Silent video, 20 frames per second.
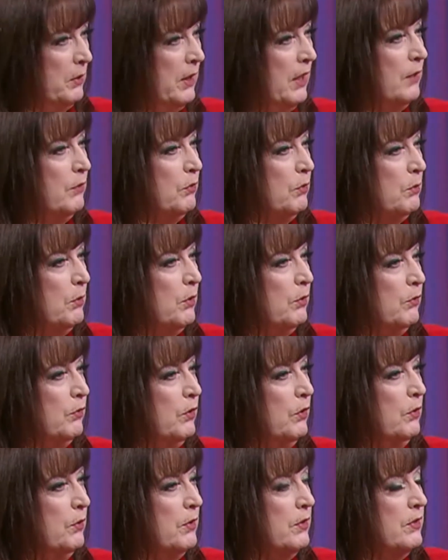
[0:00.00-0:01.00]
we get from our
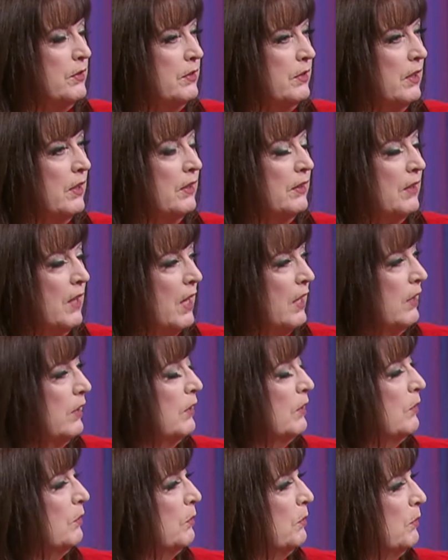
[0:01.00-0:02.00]
viewers, a lot of
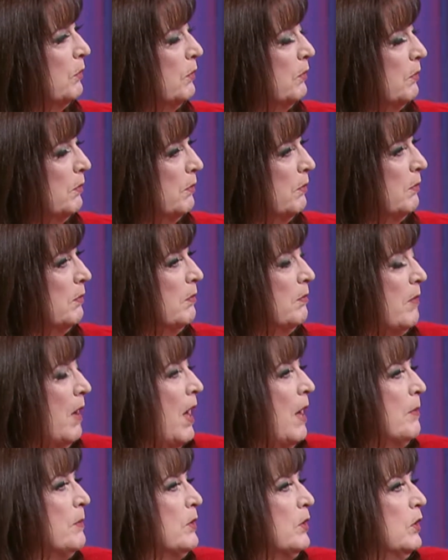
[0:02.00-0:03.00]
the
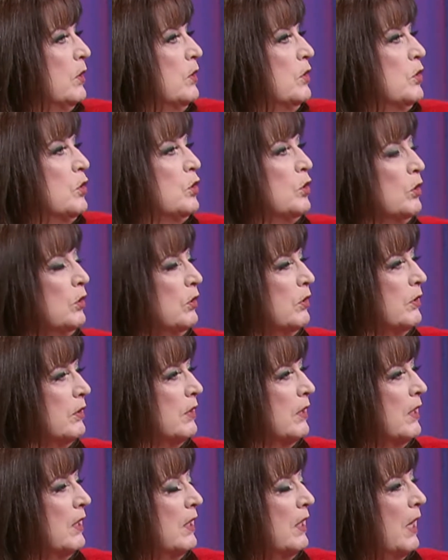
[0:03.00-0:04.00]
moms are concerned
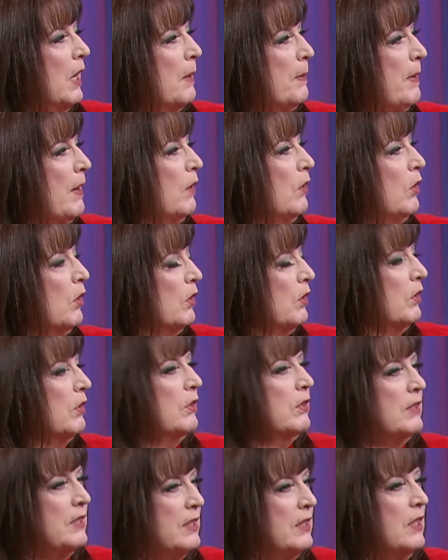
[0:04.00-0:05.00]
about
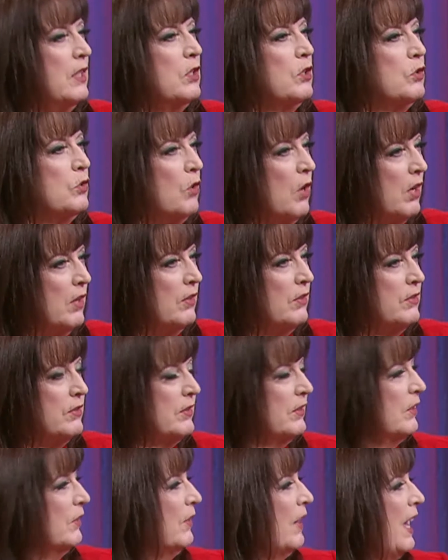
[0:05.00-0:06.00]
our teenage
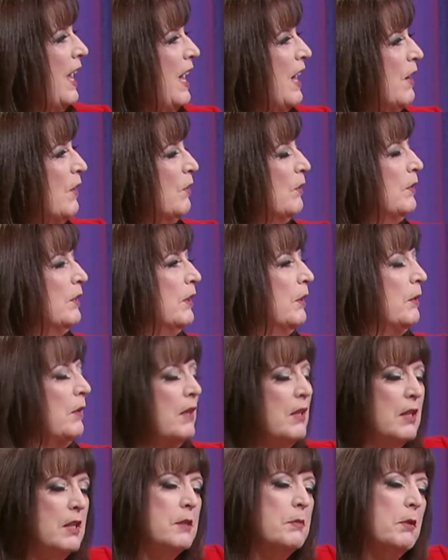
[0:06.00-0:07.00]
daughters. You know, how,
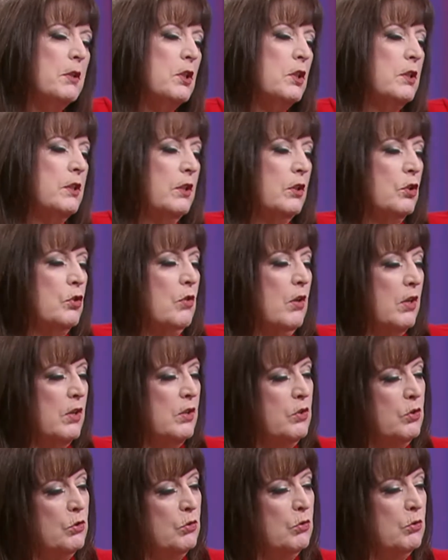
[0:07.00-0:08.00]
as much as they're
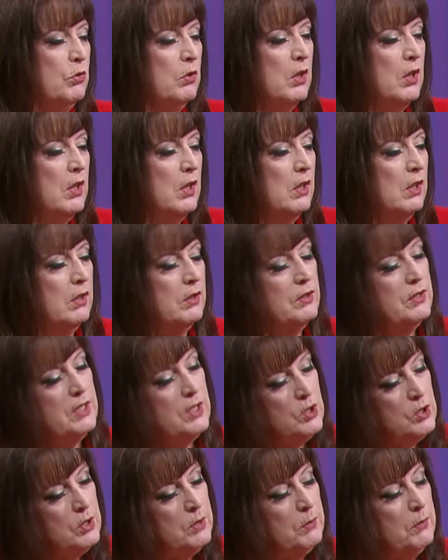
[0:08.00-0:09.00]
trying to
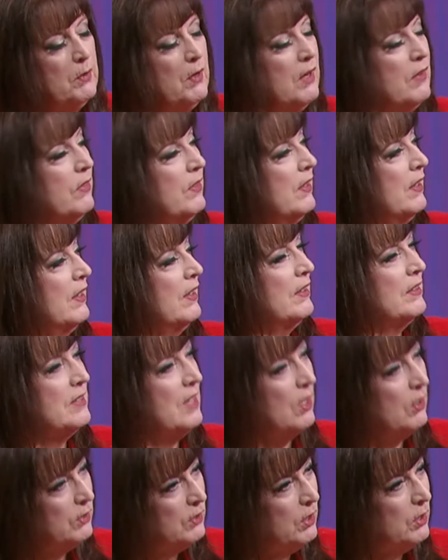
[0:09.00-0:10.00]
teach them the right thing,
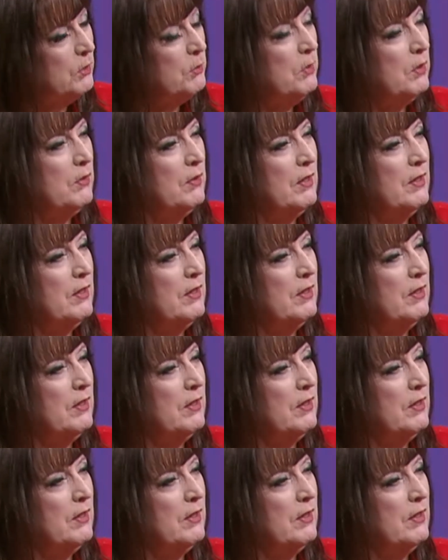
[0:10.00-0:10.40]
tell them all the